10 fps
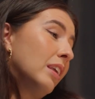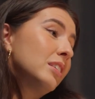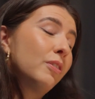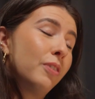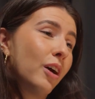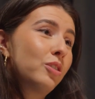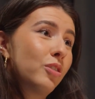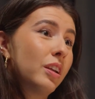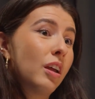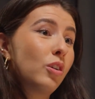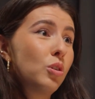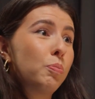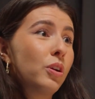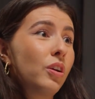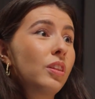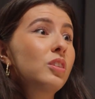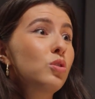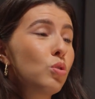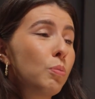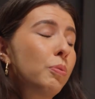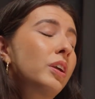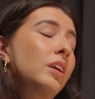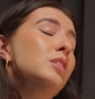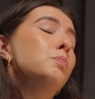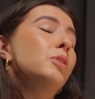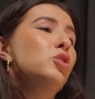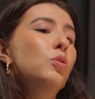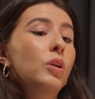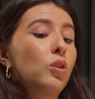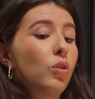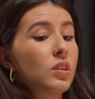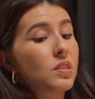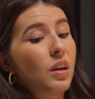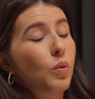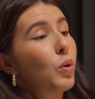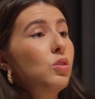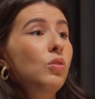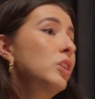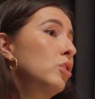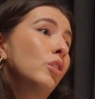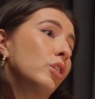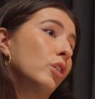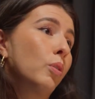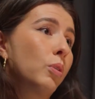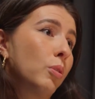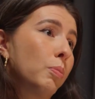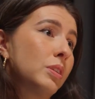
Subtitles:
And as a founder and entrepreneur, that's super key, especially when you're deciding what direction you're going to go with your